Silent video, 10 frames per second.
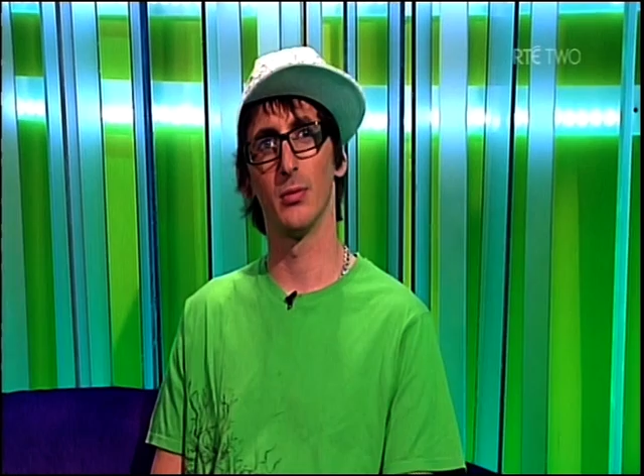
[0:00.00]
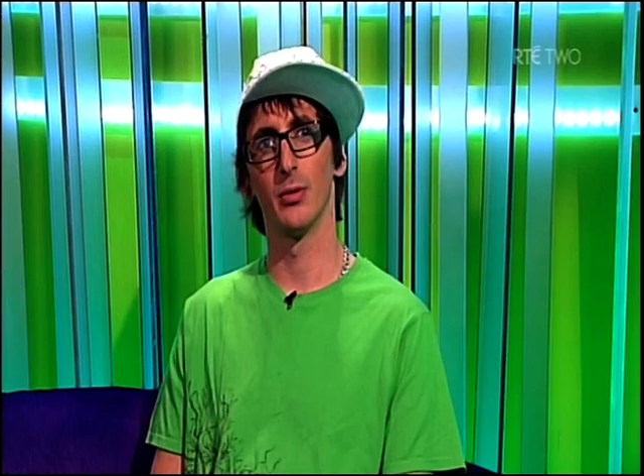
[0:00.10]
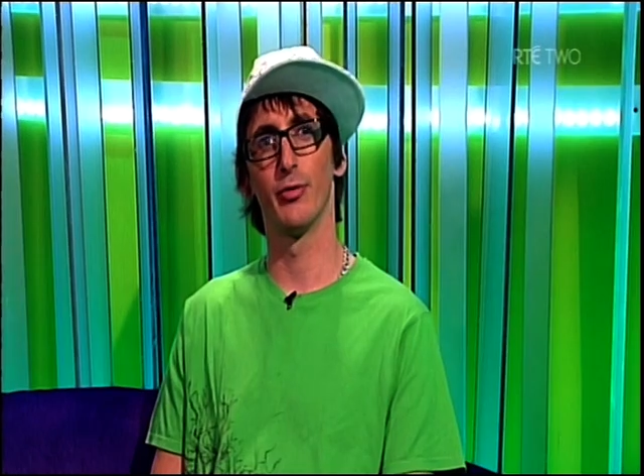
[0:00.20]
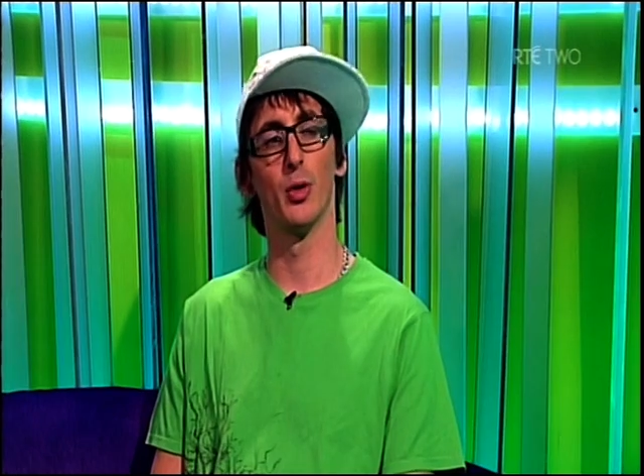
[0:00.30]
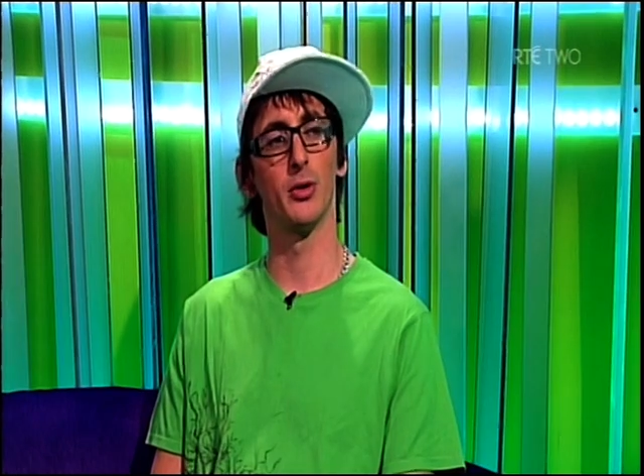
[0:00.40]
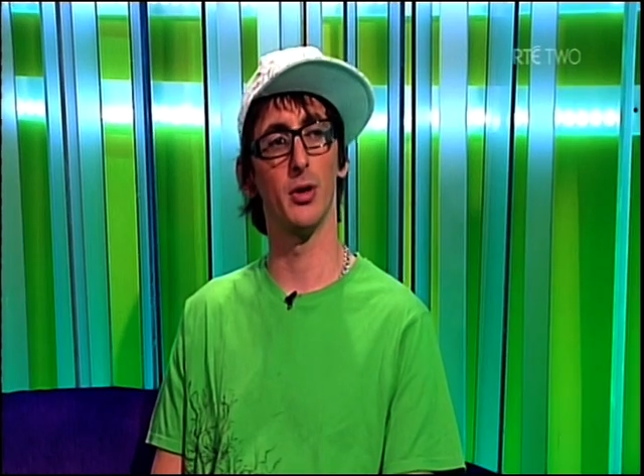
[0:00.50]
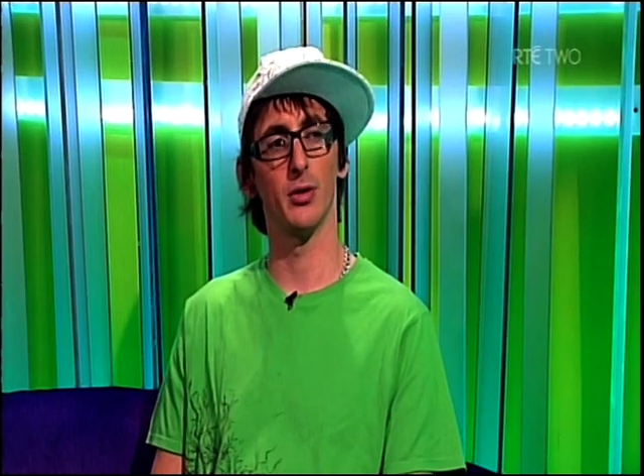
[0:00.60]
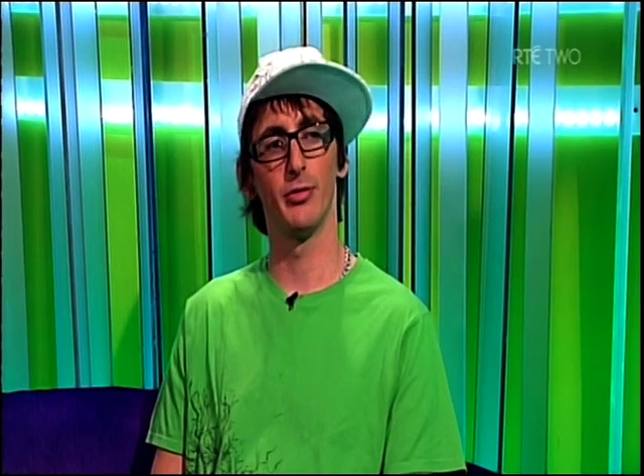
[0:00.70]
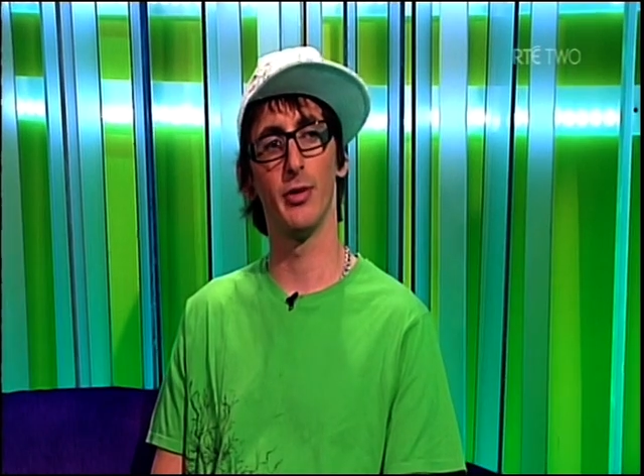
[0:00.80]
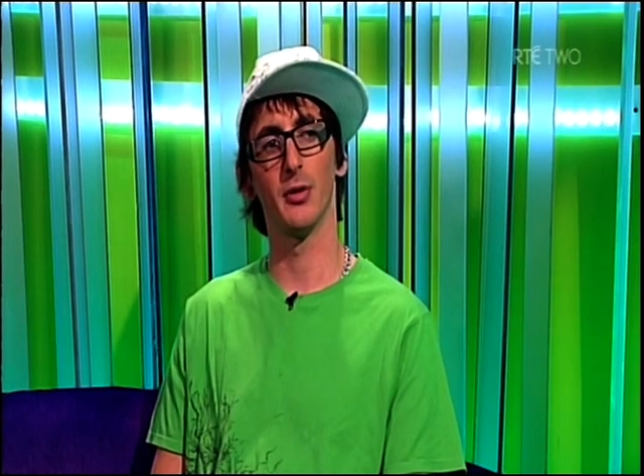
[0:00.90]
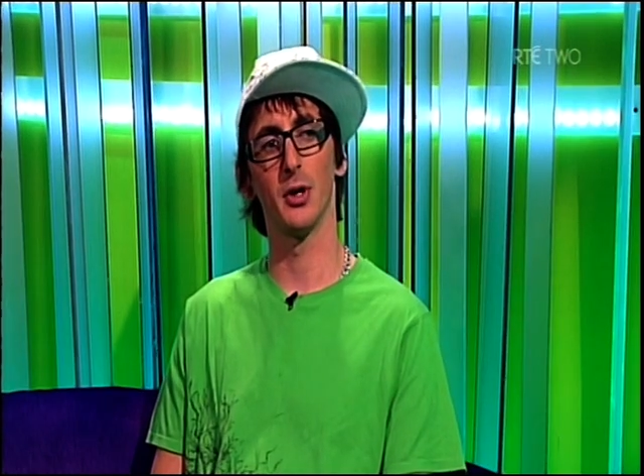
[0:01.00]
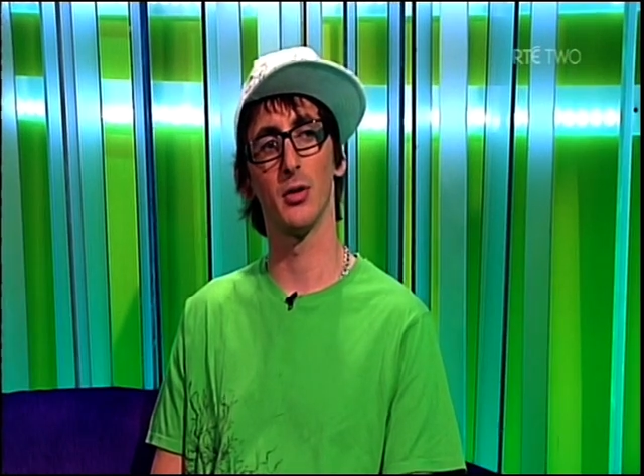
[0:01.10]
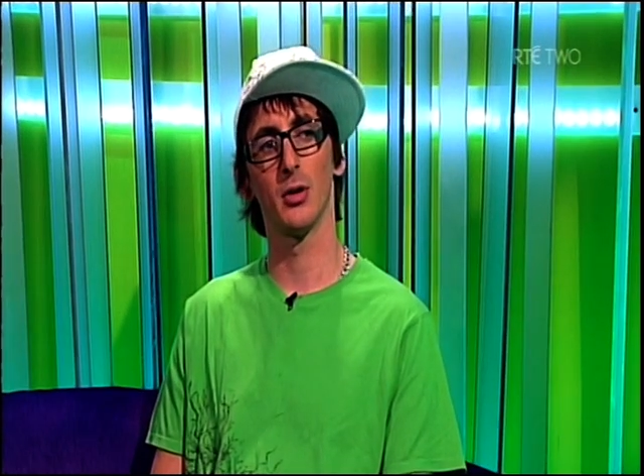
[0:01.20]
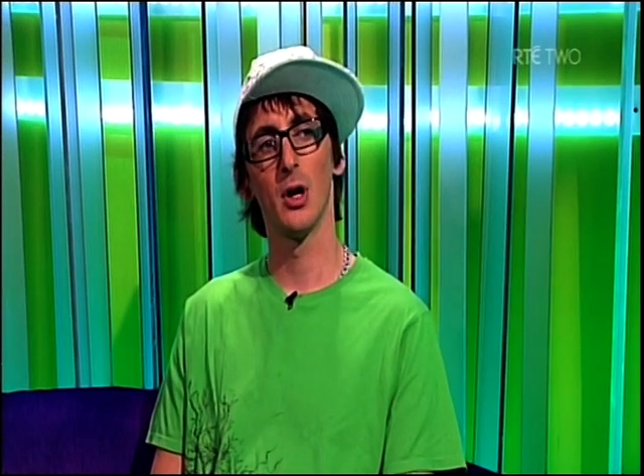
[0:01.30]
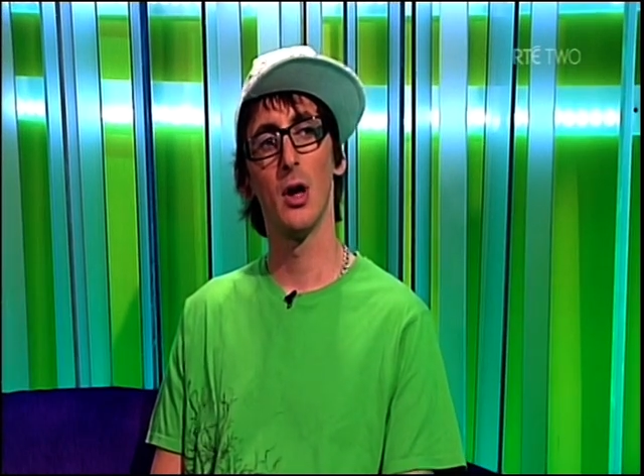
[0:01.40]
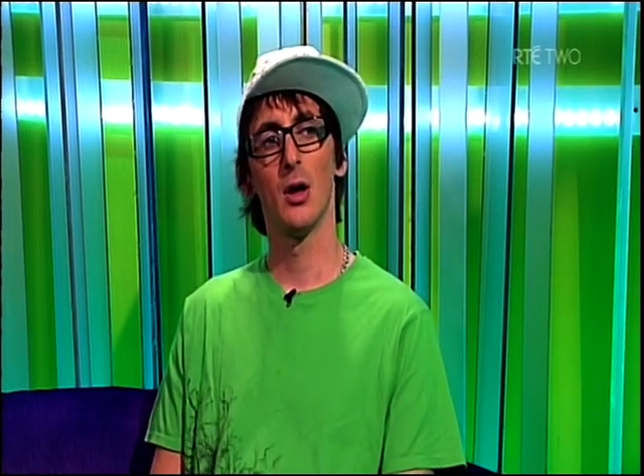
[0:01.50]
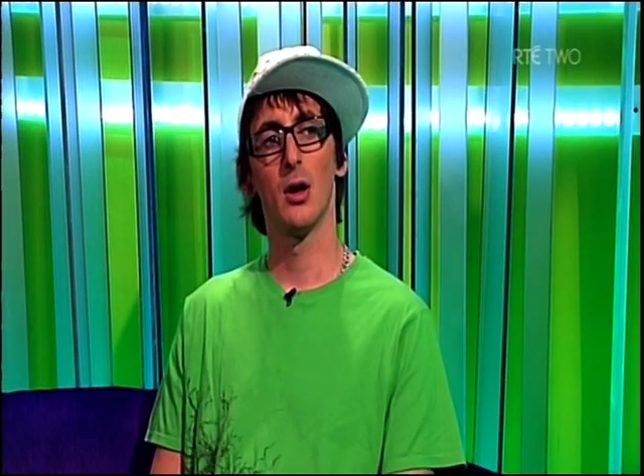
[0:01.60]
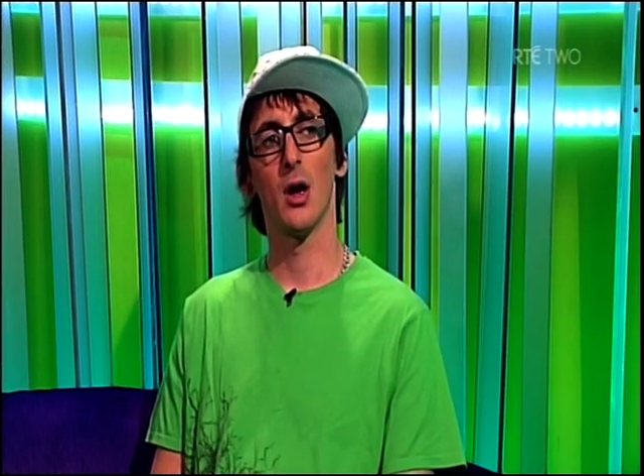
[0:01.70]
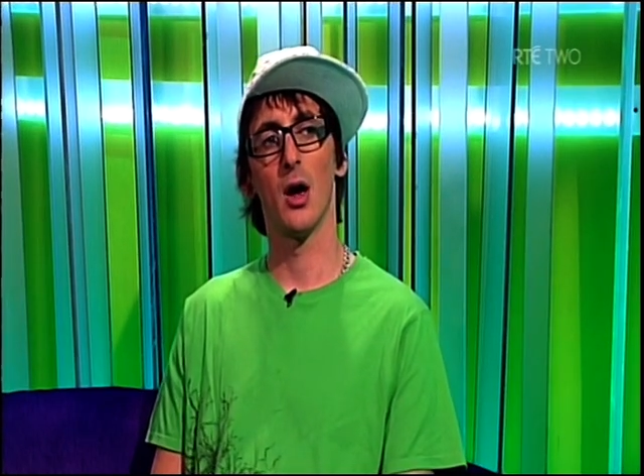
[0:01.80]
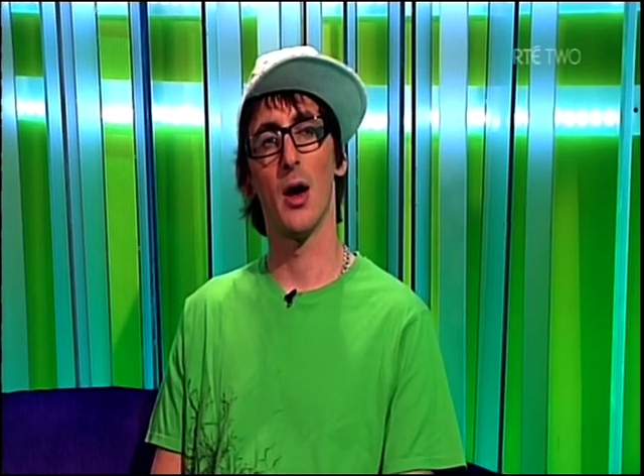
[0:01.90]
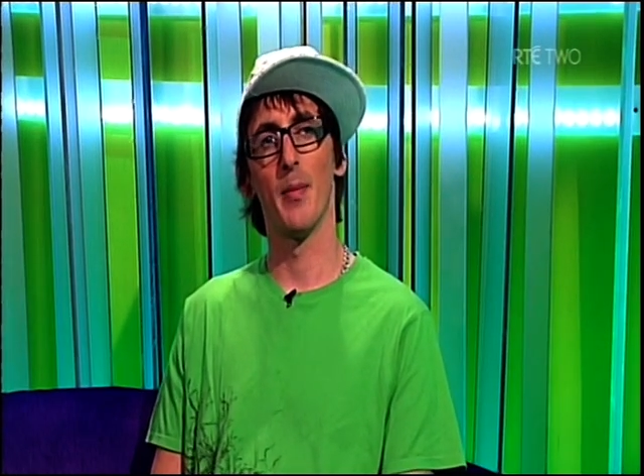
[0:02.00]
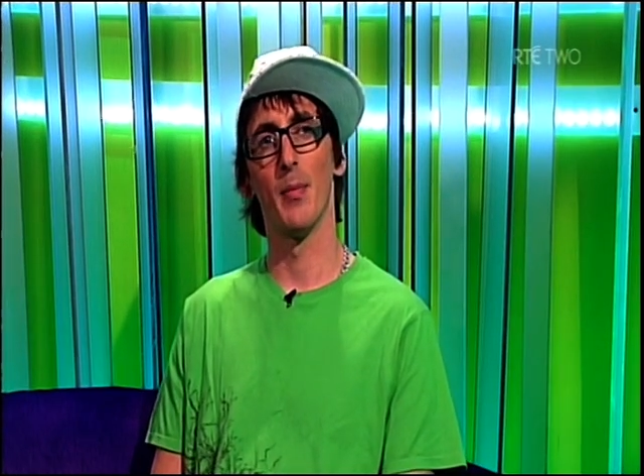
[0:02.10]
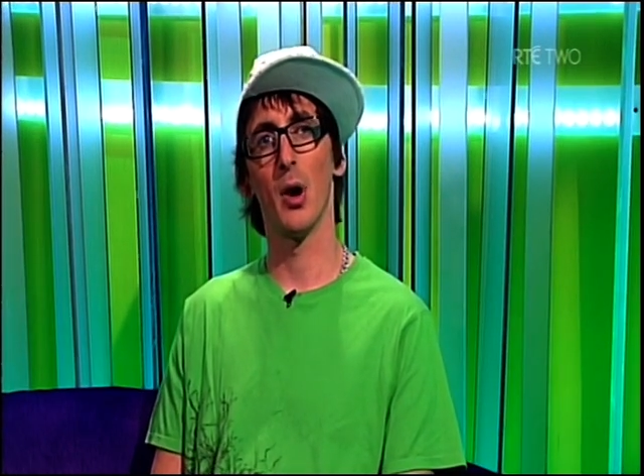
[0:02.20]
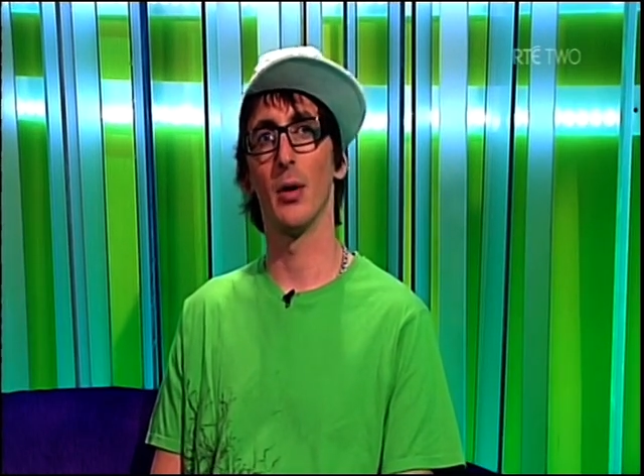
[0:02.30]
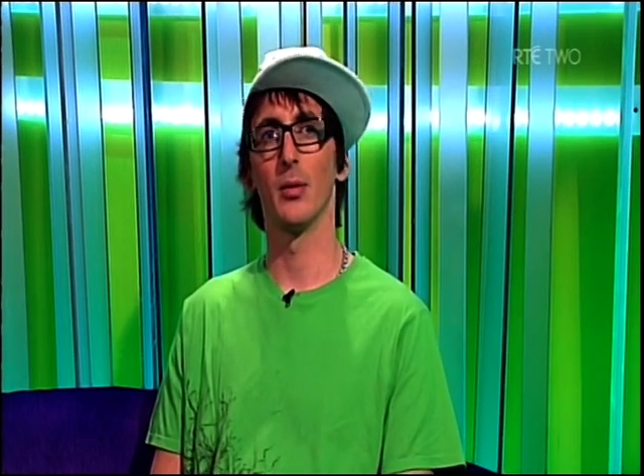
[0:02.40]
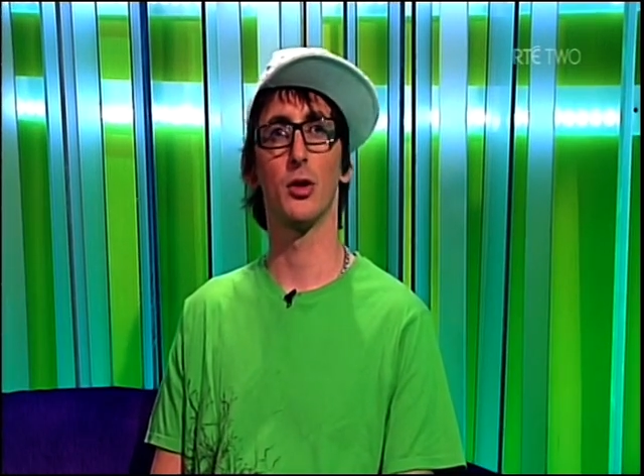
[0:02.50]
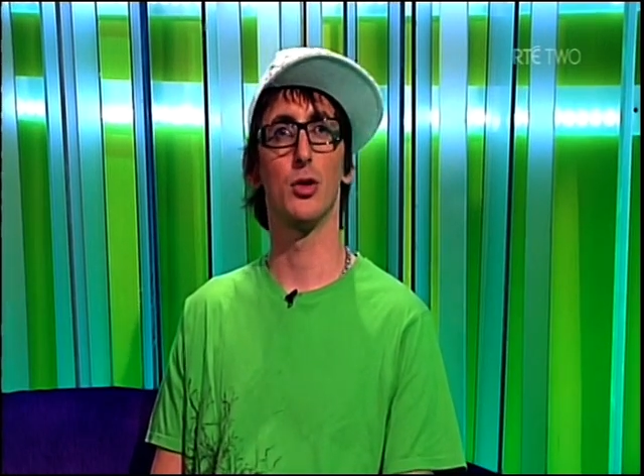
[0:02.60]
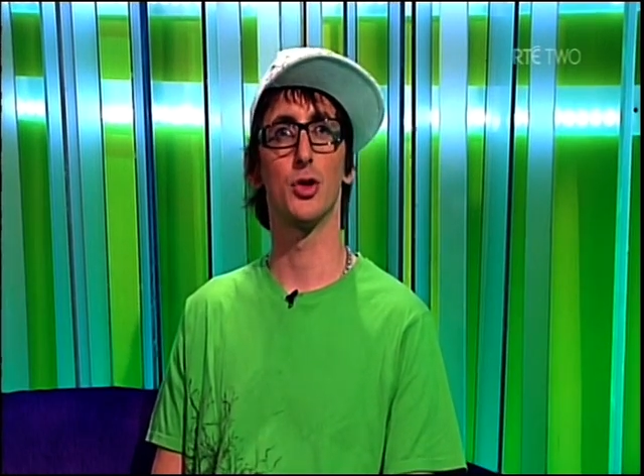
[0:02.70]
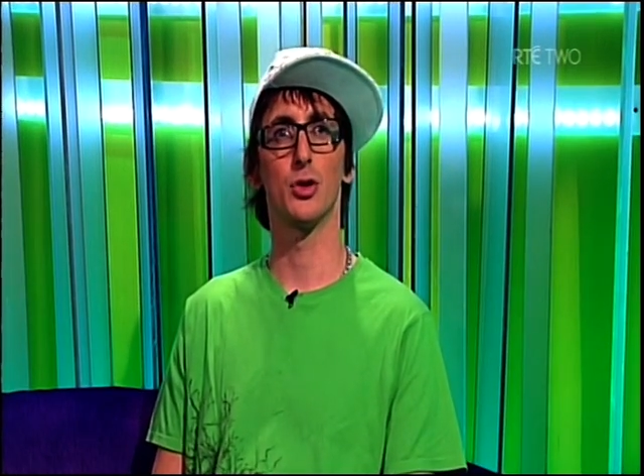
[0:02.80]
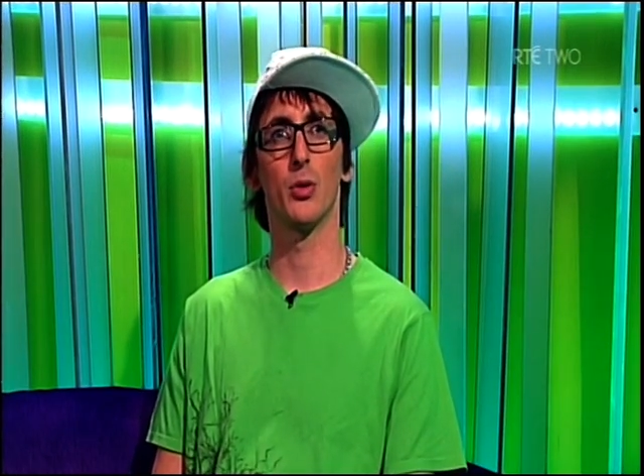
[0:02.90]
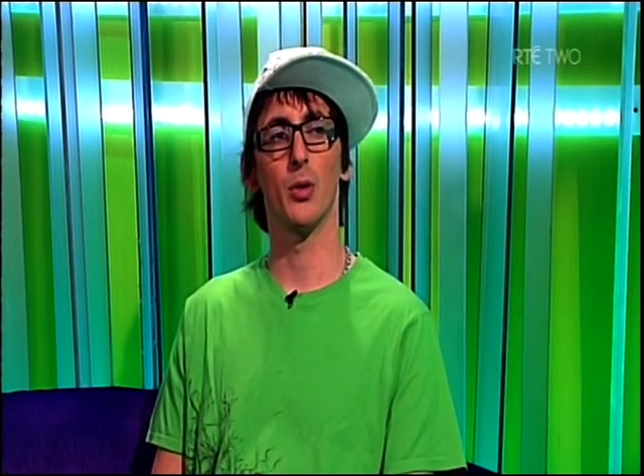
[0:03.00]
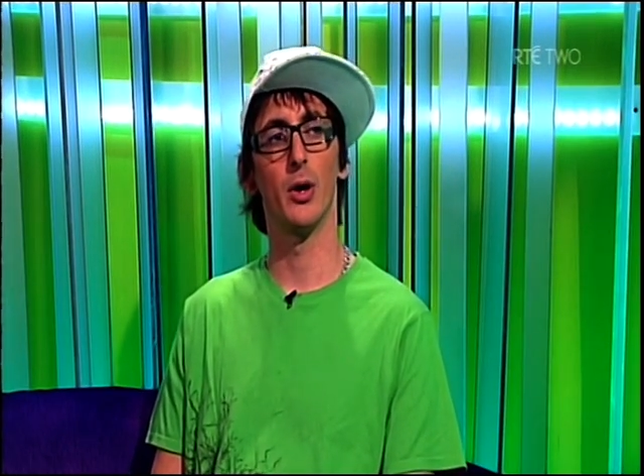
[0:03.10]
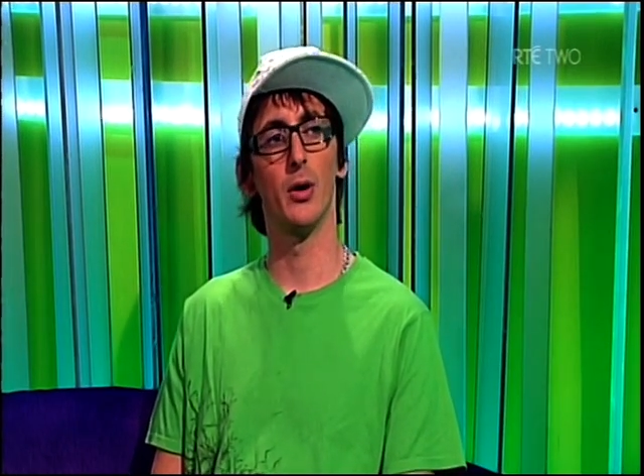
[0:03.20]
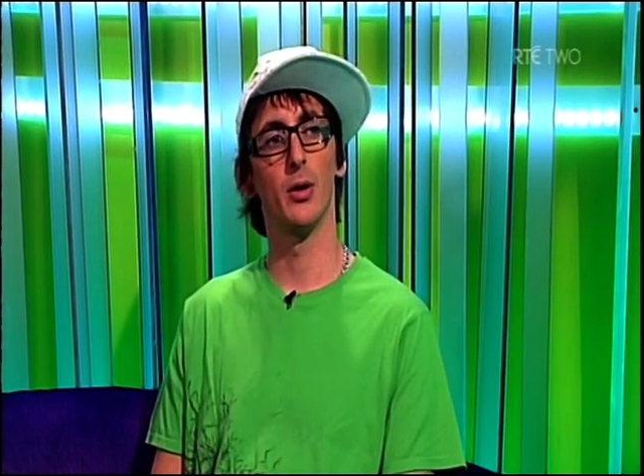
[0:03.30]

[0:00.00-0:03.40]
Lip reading: the 14th and 15th. I'm not too sure where.